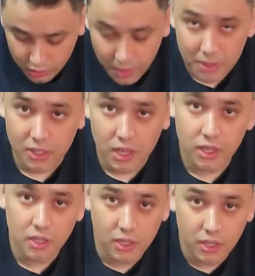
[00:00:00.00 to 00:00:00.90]
That being
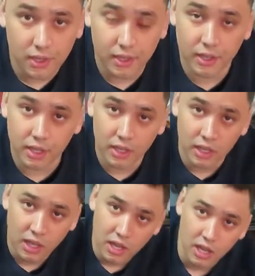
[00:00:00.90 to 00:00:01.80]
said,
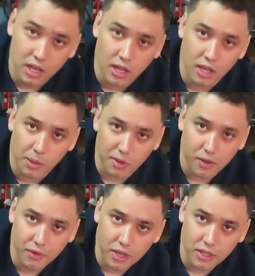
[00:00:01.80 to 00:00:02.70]
I'm gonna
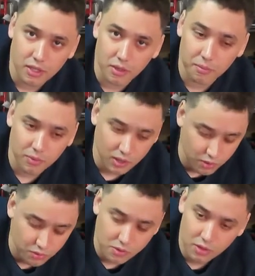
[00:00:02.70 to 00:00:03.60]
give you guys some, you
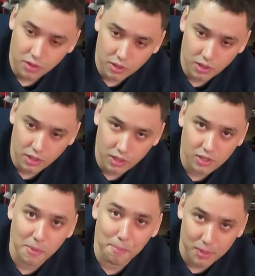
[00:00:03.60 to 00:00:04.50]
know,
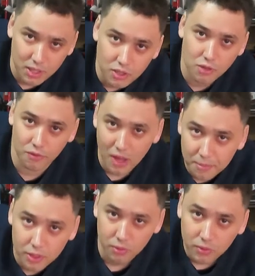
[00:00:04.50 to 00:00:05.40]
some beats to
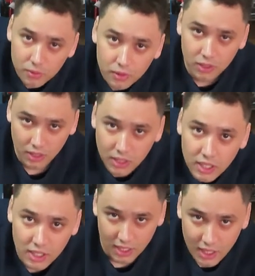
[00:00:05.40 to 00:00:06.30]
vibe to,
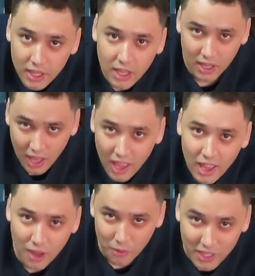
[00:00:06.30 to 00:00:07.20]

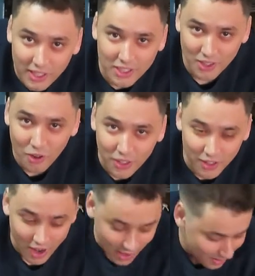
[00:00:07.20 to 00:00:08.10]
and we'll get this going,
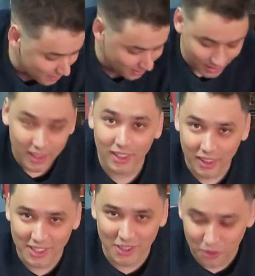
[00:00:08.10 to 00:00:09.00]
all right?
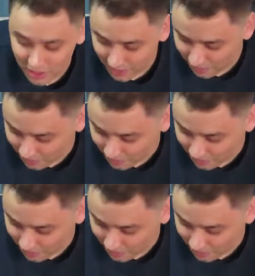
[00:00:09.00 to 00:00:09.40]
Let's do it.